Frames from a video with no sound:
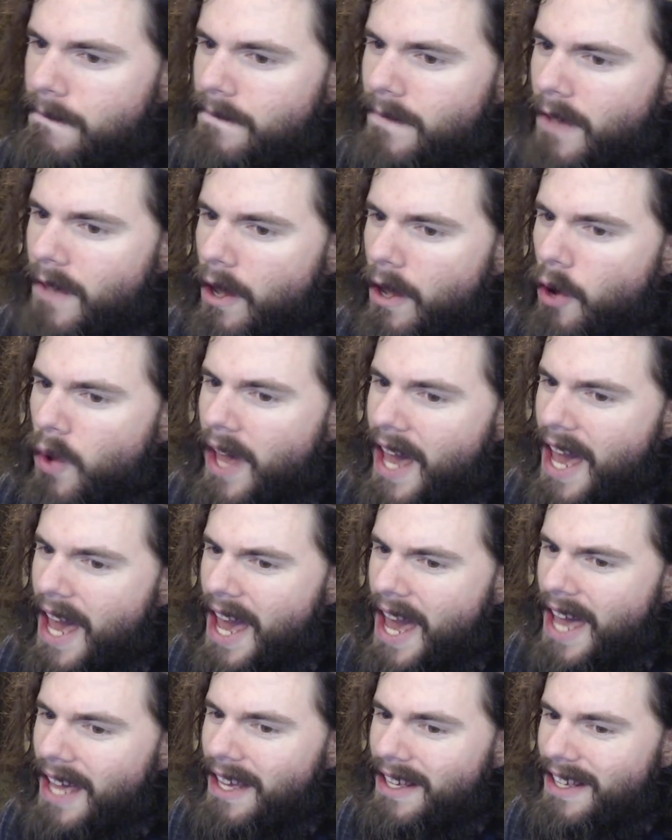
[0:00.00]

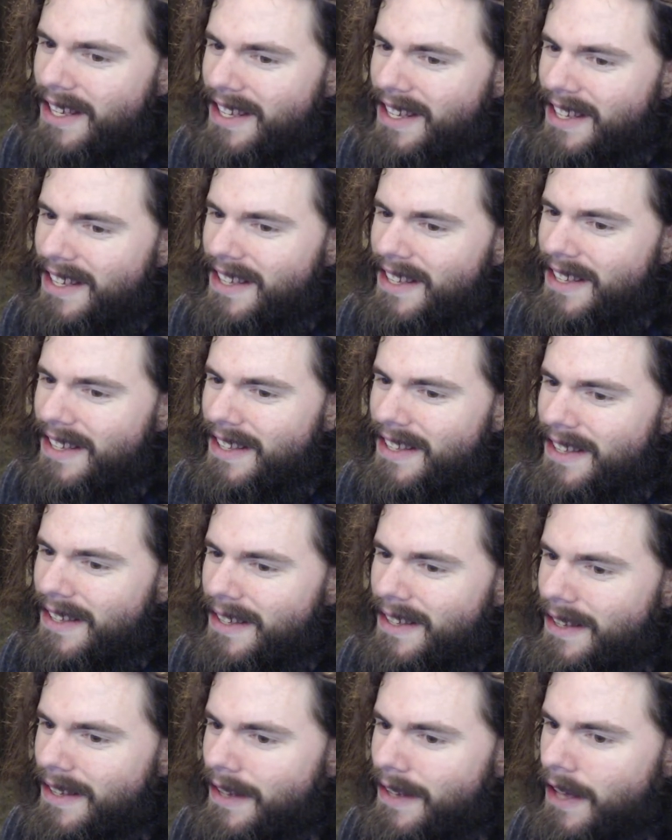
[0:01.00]
Okay.
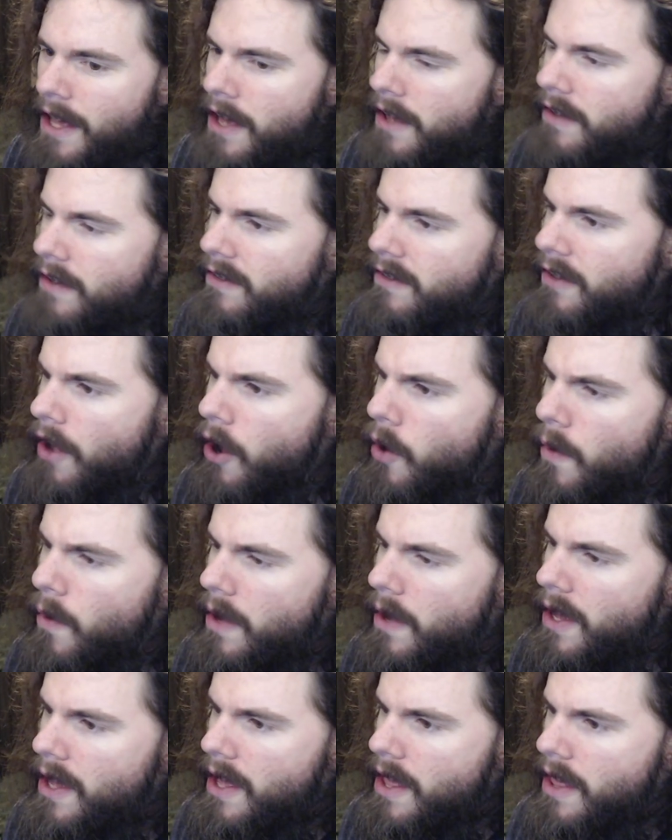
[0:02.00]
So,
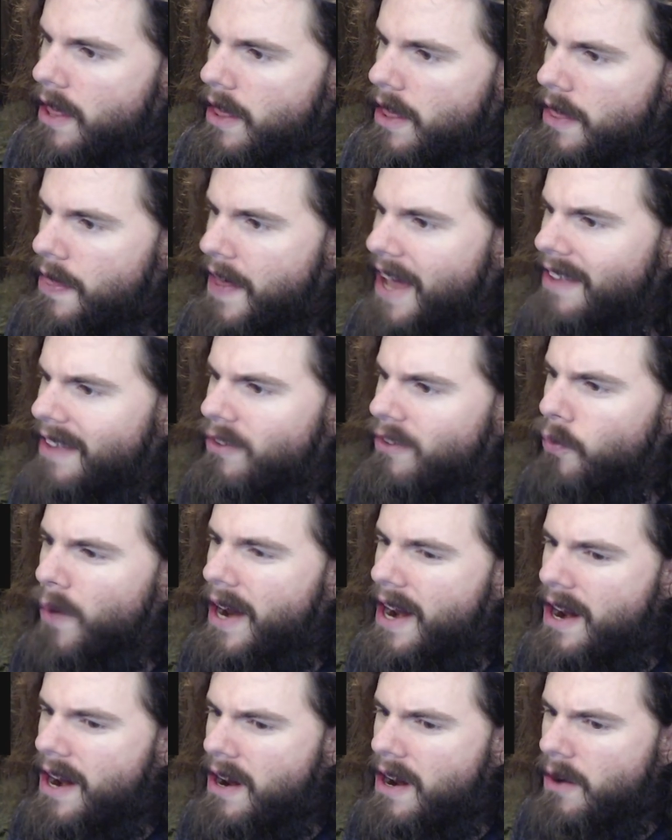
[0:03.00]
that's
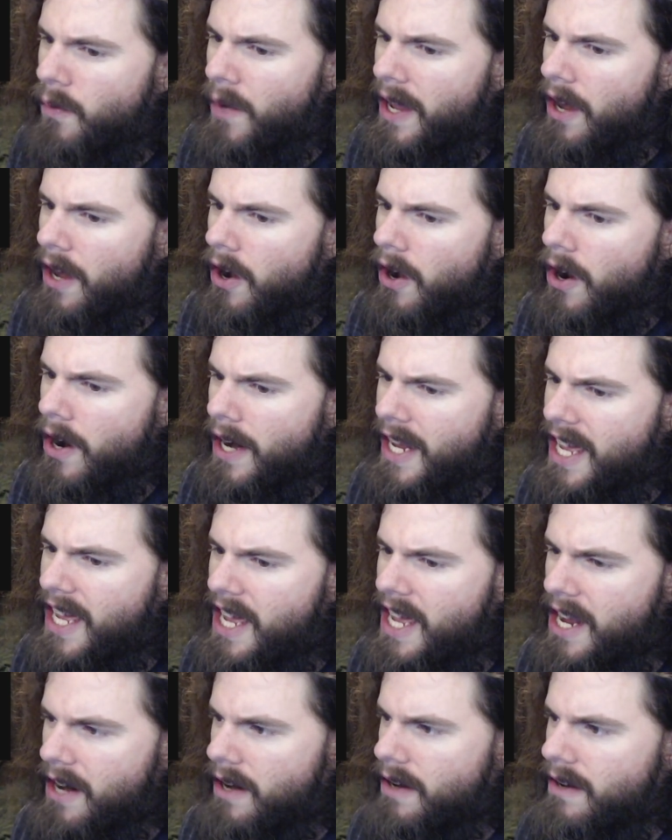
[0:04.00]
where we are
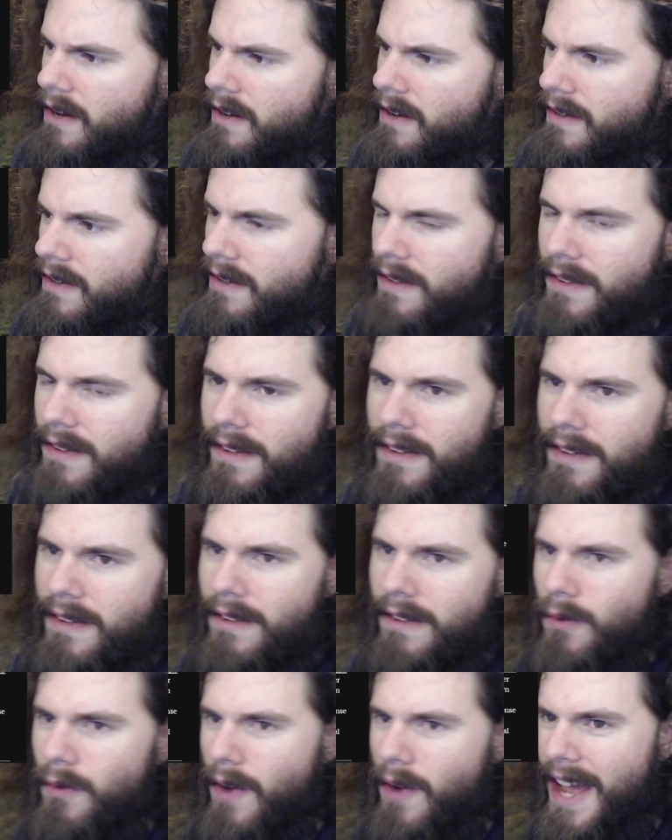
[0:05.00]
here,
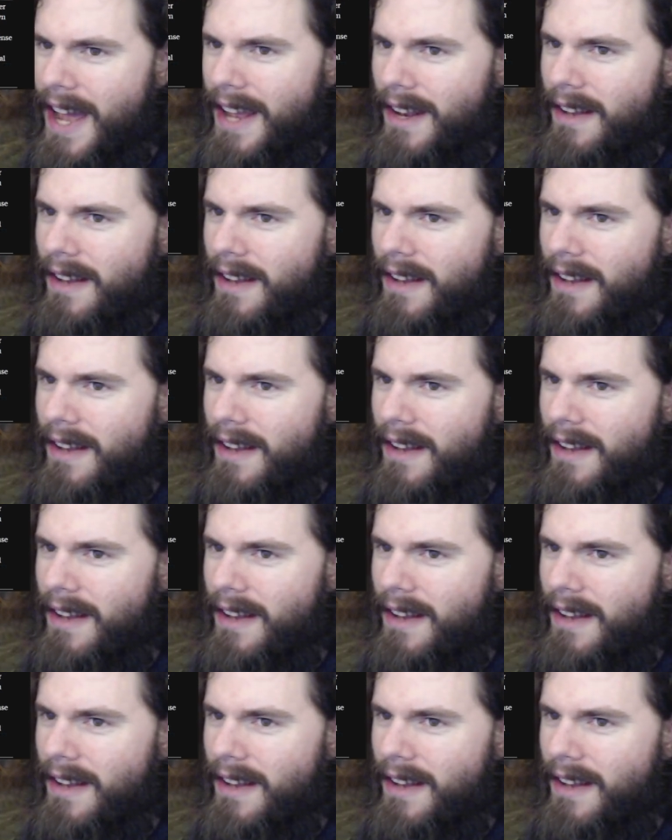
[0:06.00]
right?